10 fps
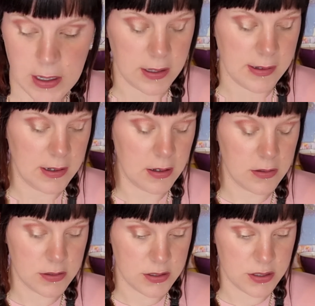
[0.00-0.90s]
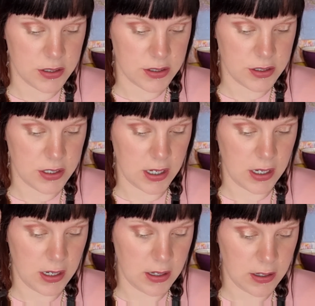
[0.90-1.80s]
The last
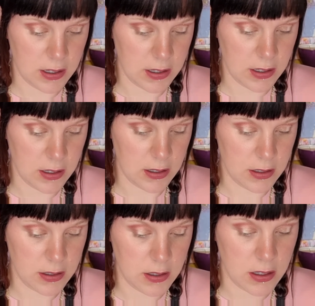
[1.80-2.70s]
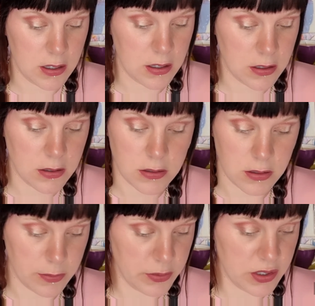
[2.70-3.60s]
shade is
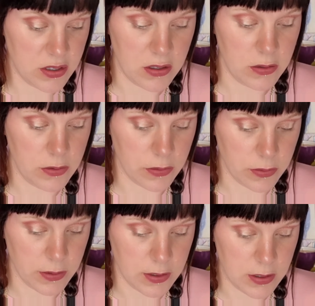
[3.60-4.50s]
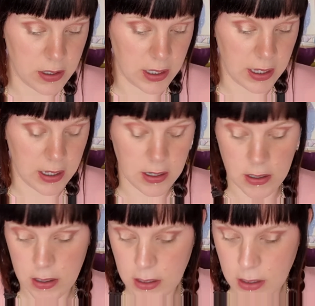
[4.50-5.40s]
number 2 again,